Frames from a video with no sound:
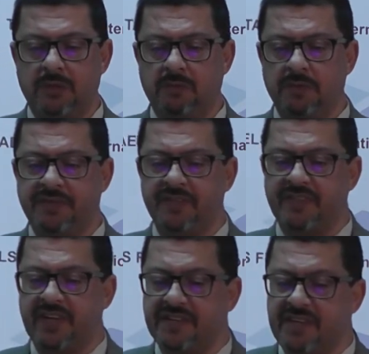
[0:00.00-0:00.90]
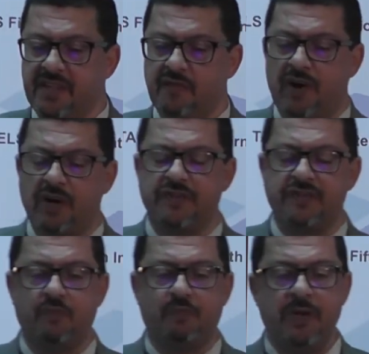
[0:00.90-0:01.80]
was discussing the
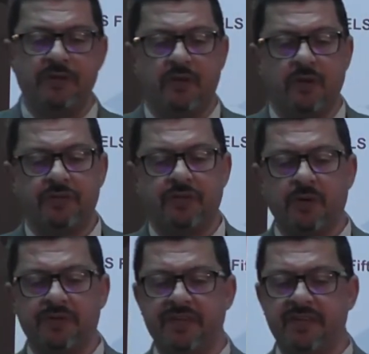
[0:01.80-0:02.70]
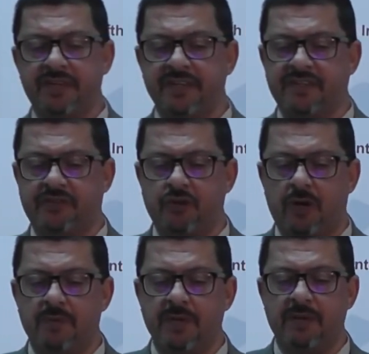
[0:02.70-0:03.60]
functions of political jokes in an East
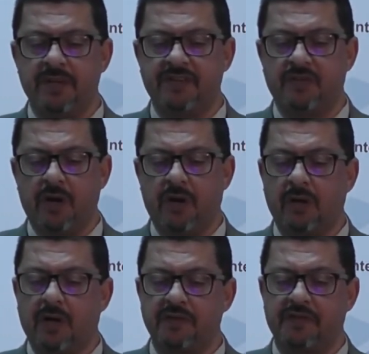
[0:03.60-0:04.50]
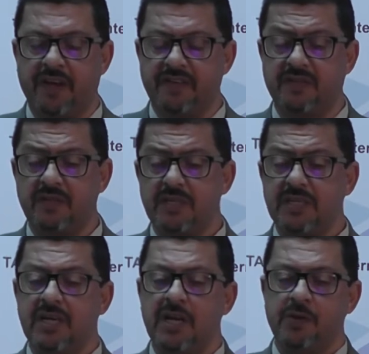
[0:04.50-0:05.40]
German historical context,
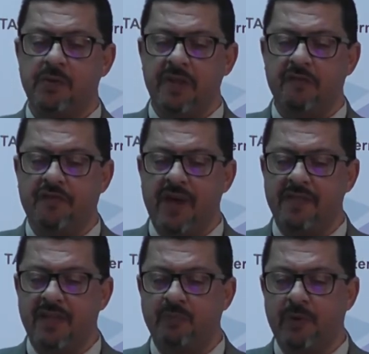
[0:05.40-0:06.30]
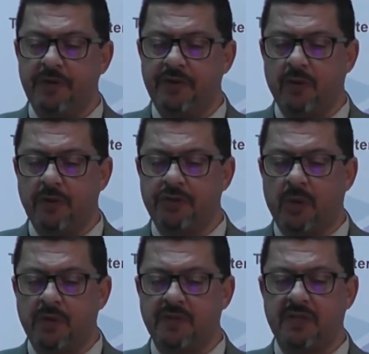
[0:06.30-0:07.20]
to the effect that political
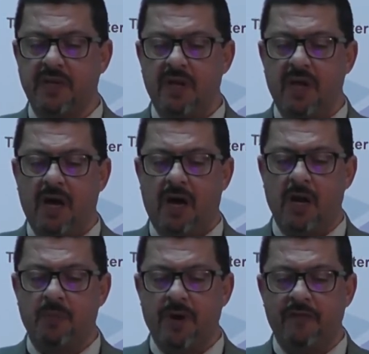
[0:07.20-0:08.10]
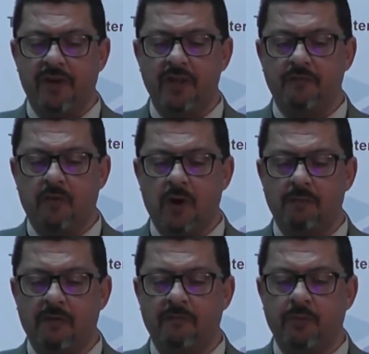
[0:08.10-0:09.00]
jokes are a prevalent form
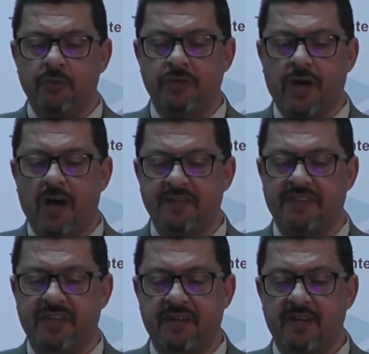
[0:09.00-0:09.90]
of bush casting,